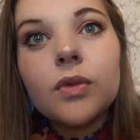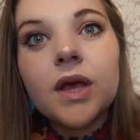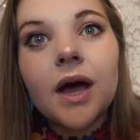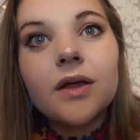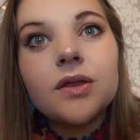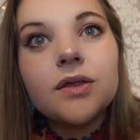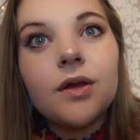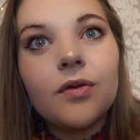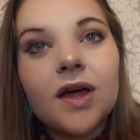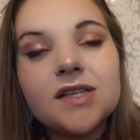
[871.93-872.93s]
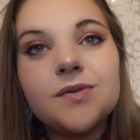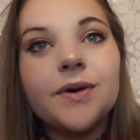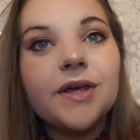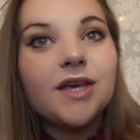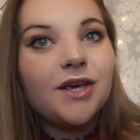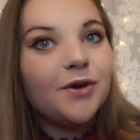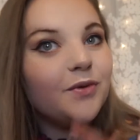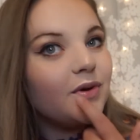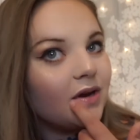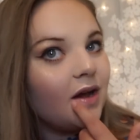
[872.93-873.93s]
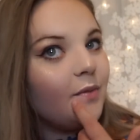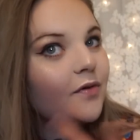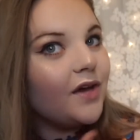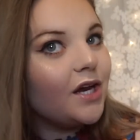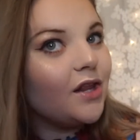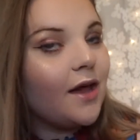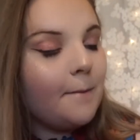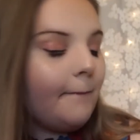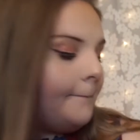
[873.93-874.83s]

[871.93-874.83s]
Yeah, no, that's really cute. I'm a fan of that.